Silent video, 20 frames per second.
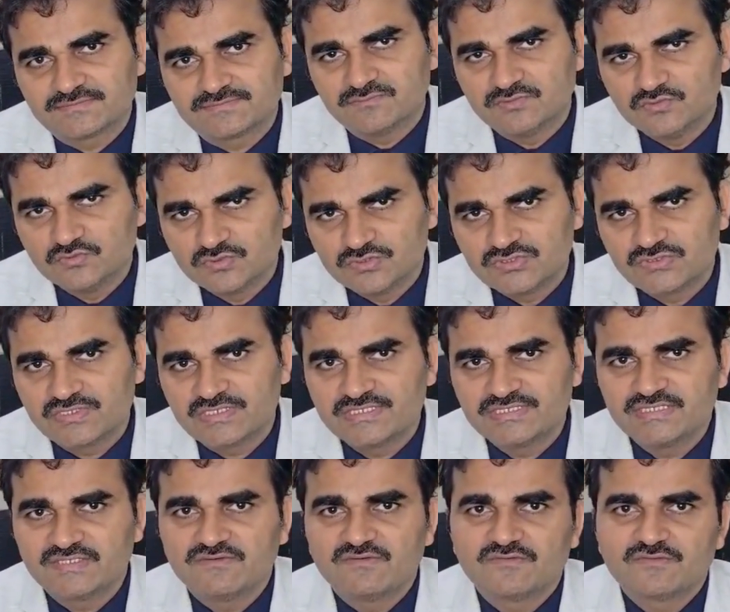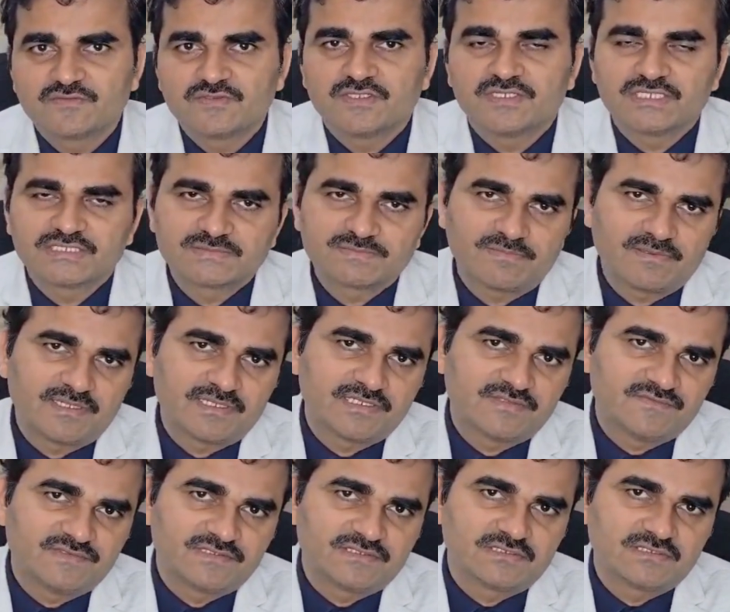usually they will
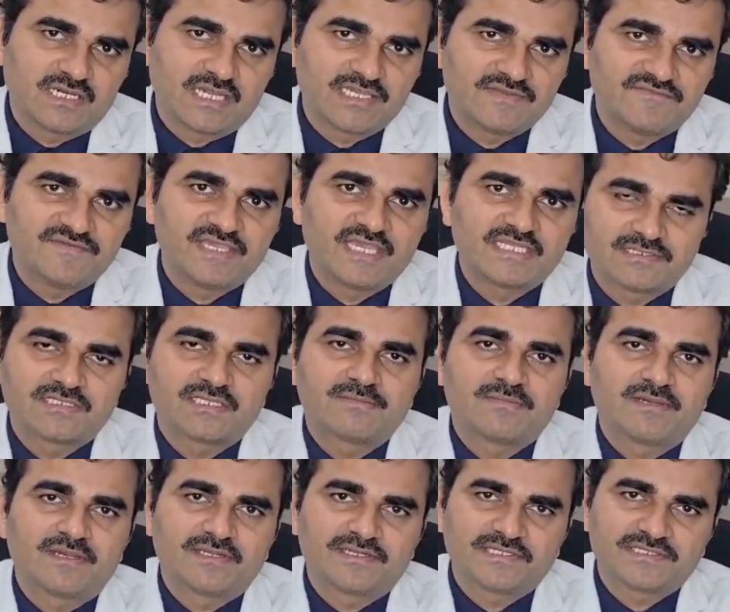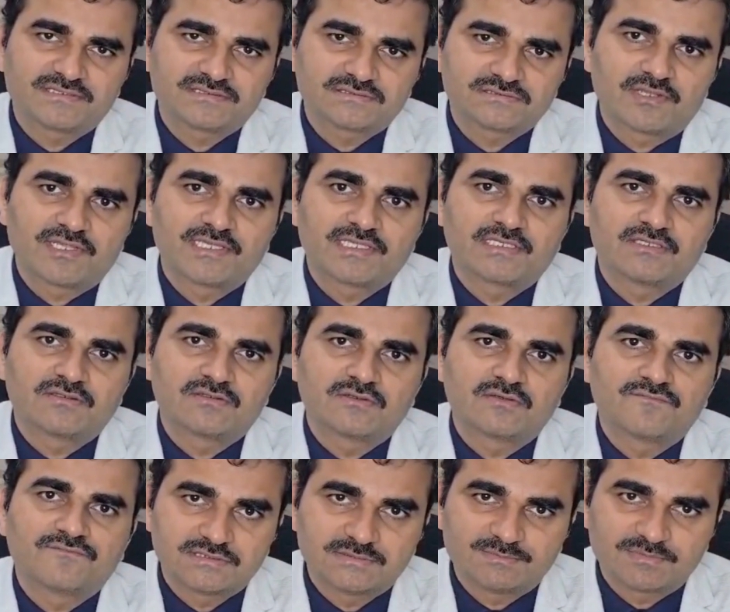respond with IV antibiotics like
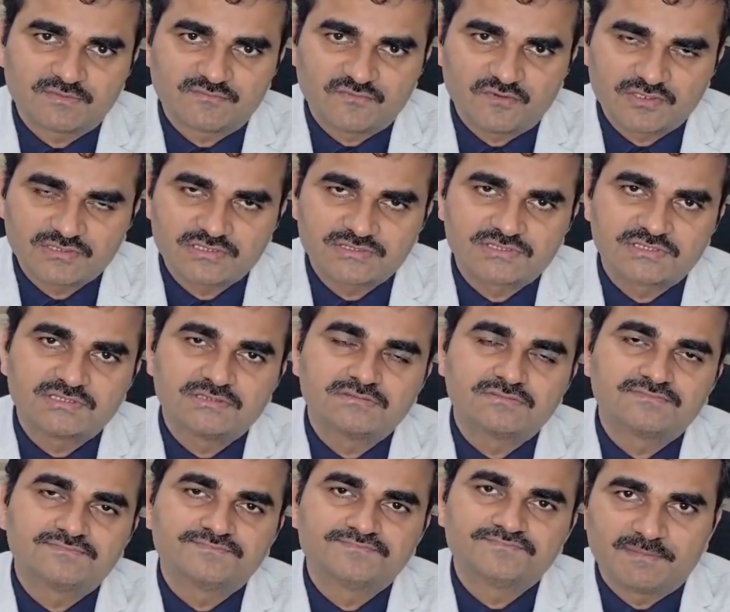ciprofloxacin,